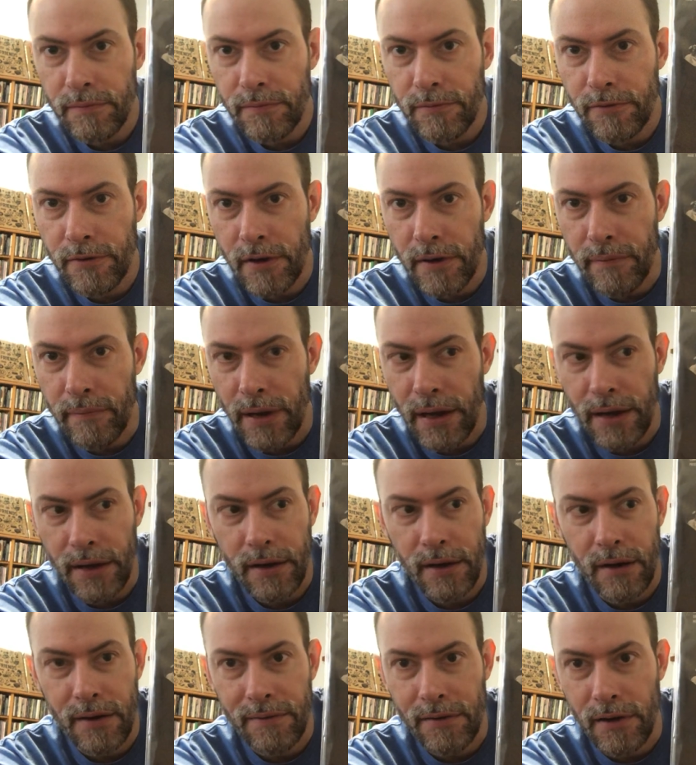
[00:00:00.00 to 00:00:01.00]
front and back
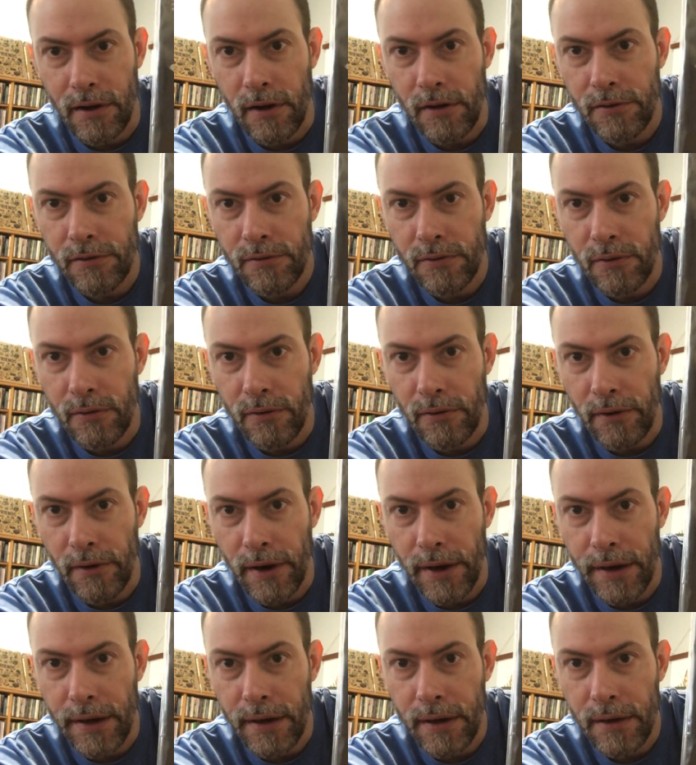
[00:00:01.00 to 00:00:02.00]
cover are so
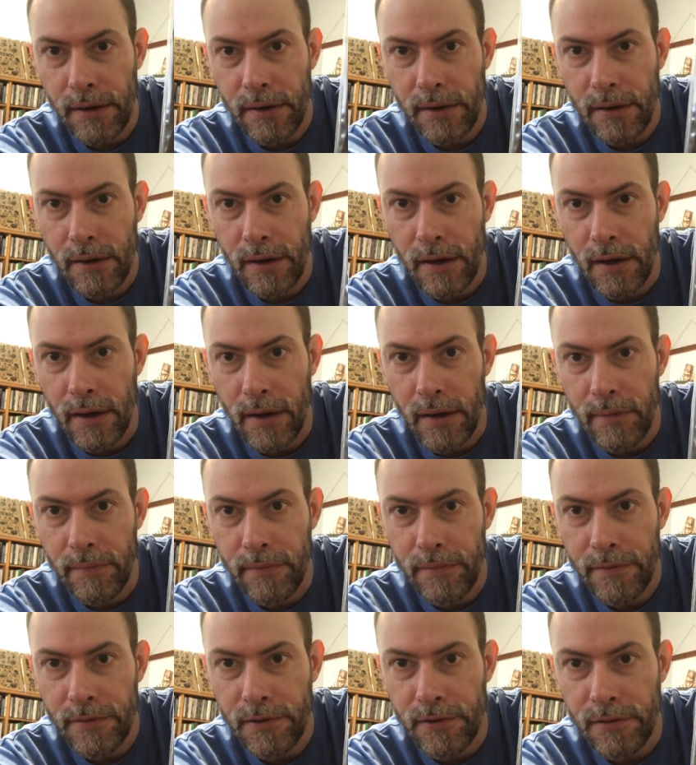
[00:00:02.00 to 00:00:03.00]
great.
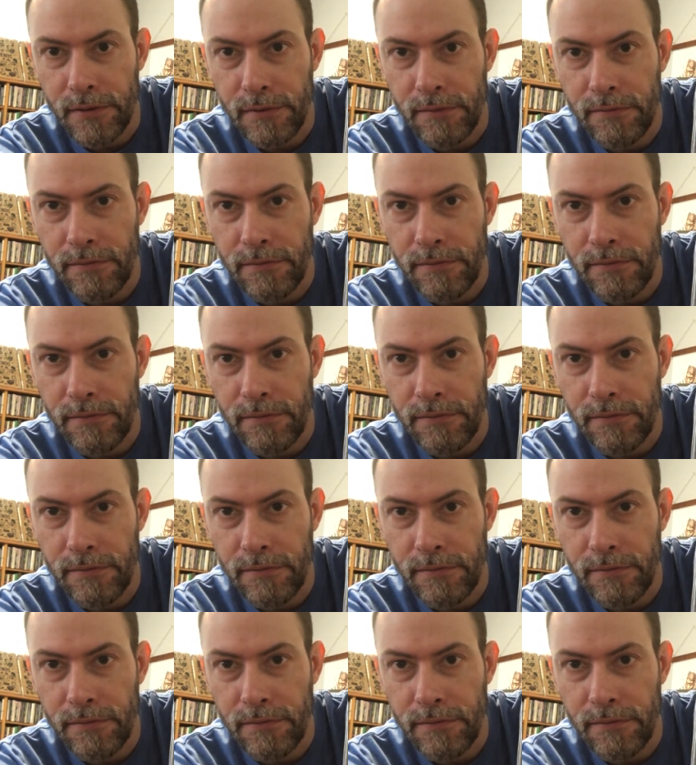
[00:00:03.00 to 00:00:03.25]
Just